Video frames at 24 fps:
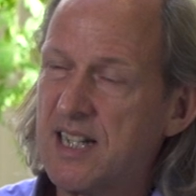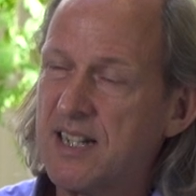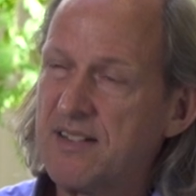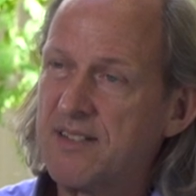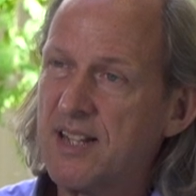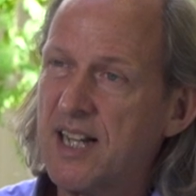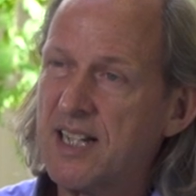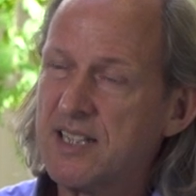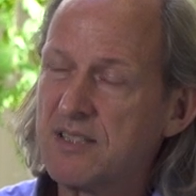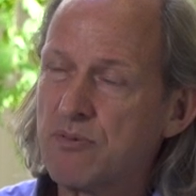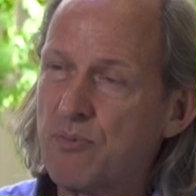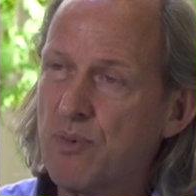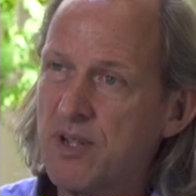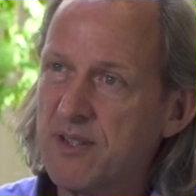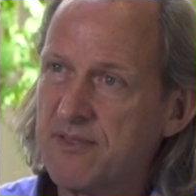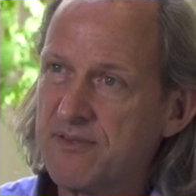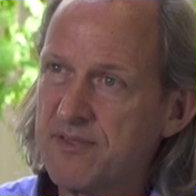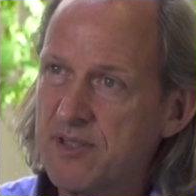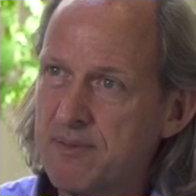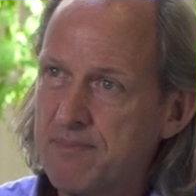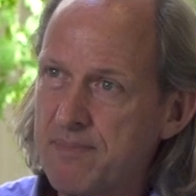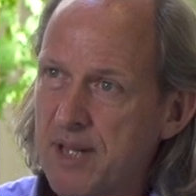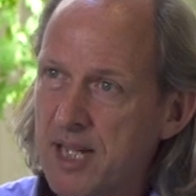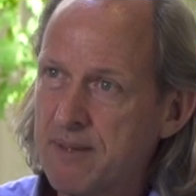and that's one
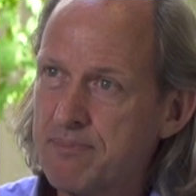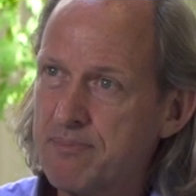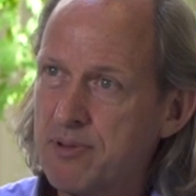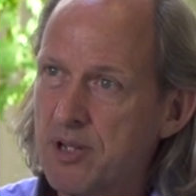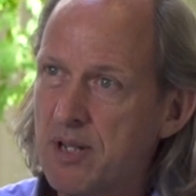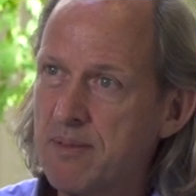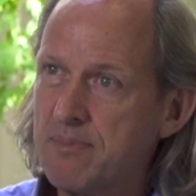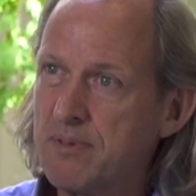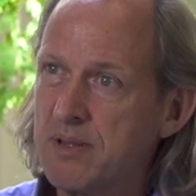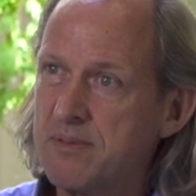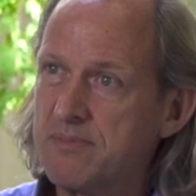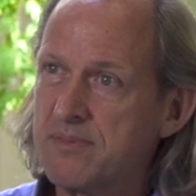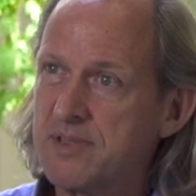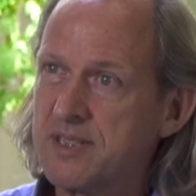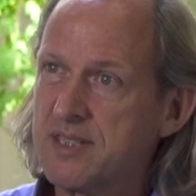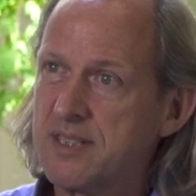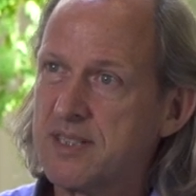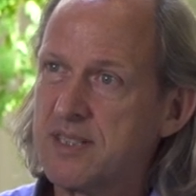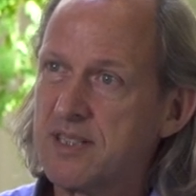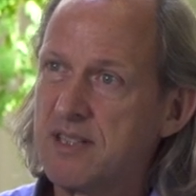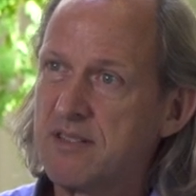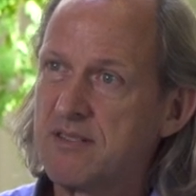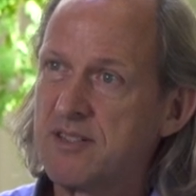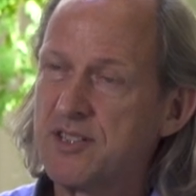of the big
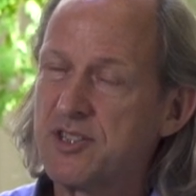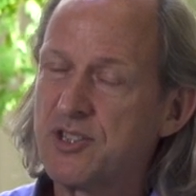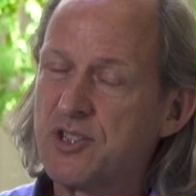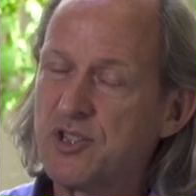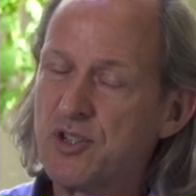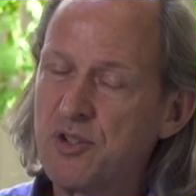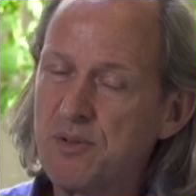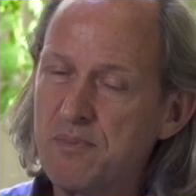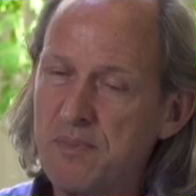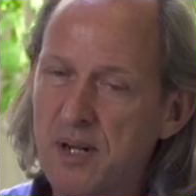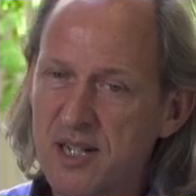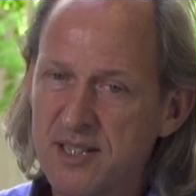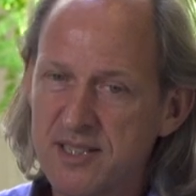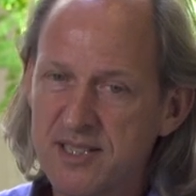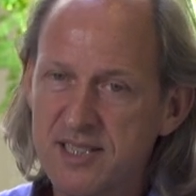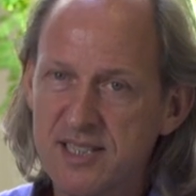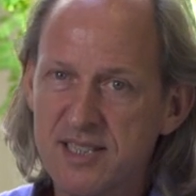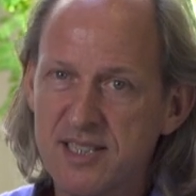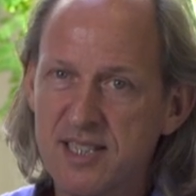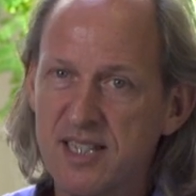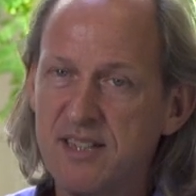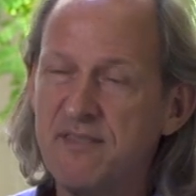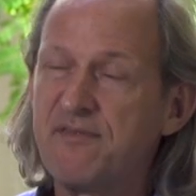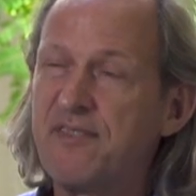problems. There is too
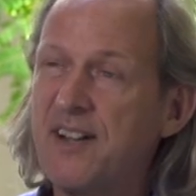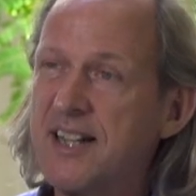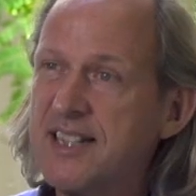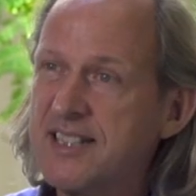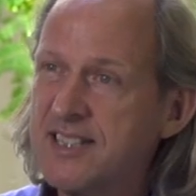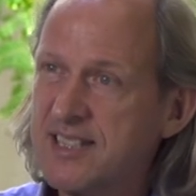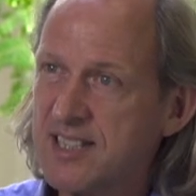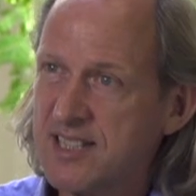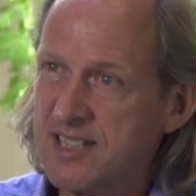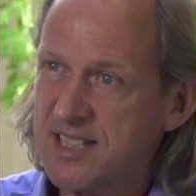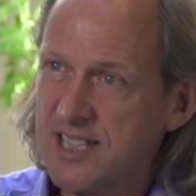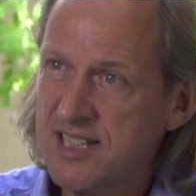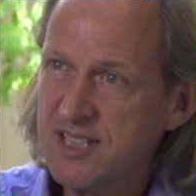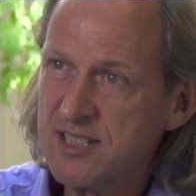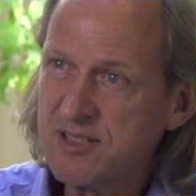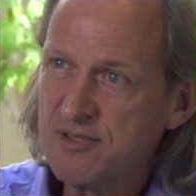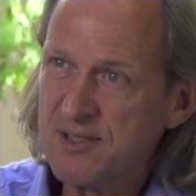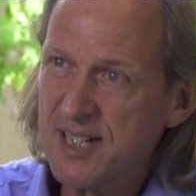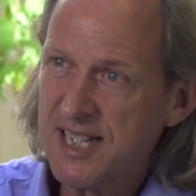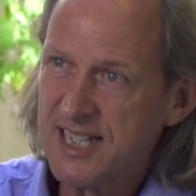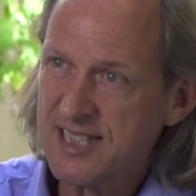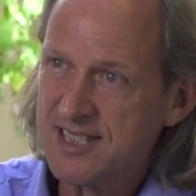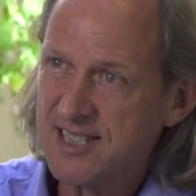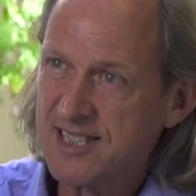much invested
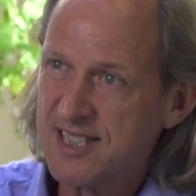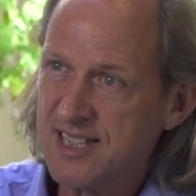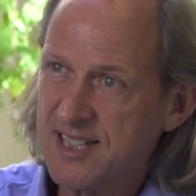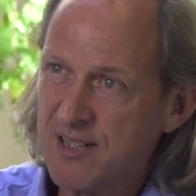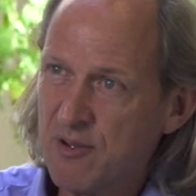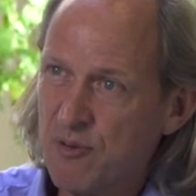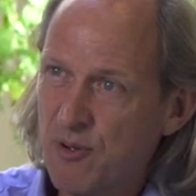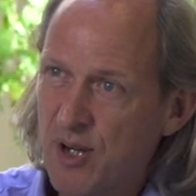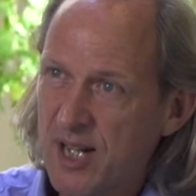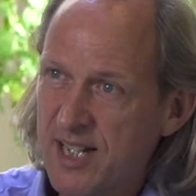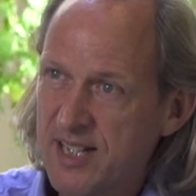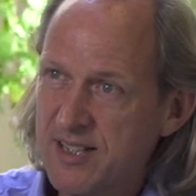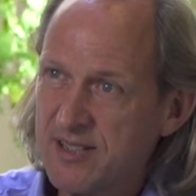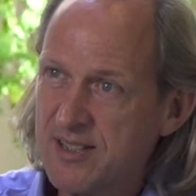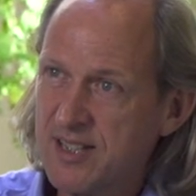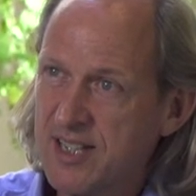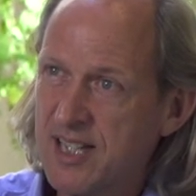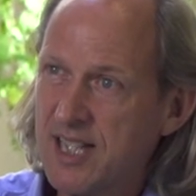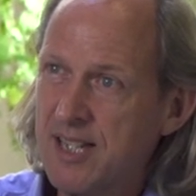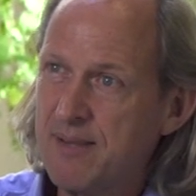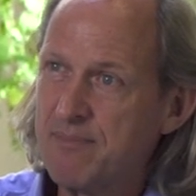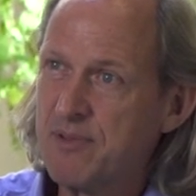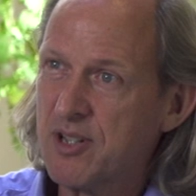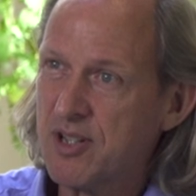interest in a way to
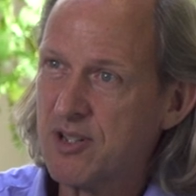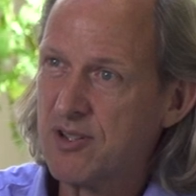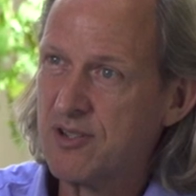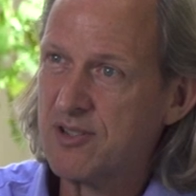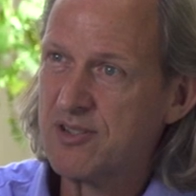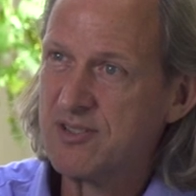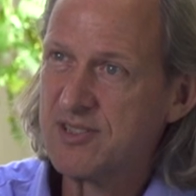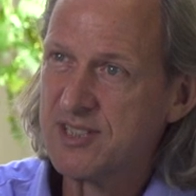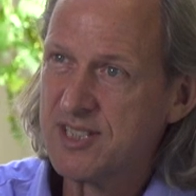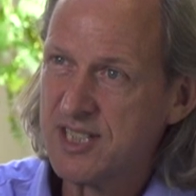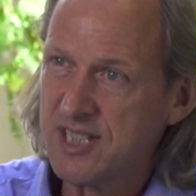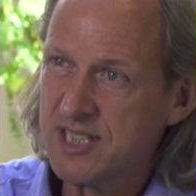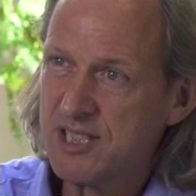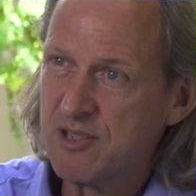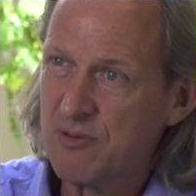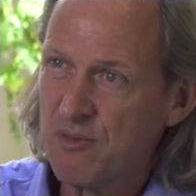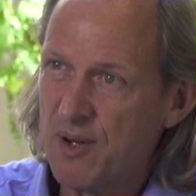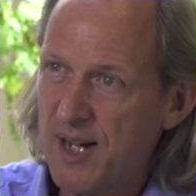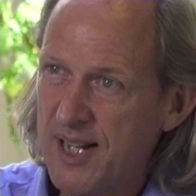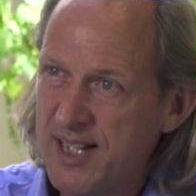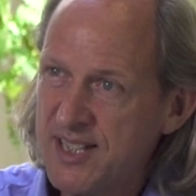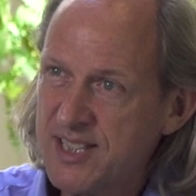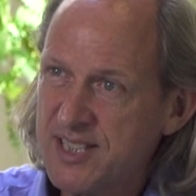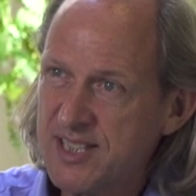keep the current
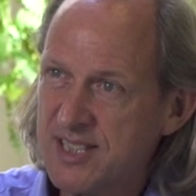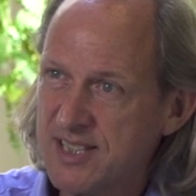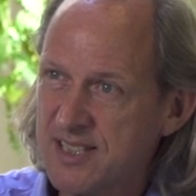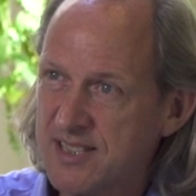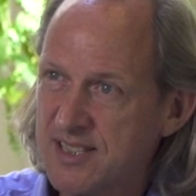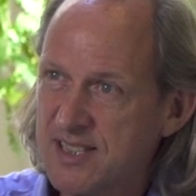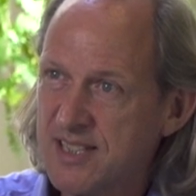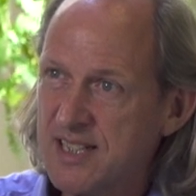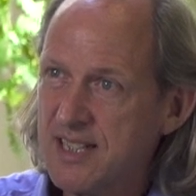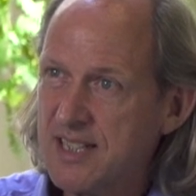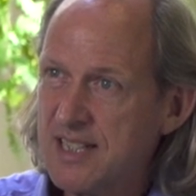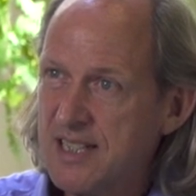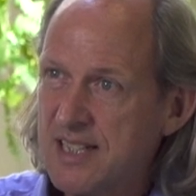situation.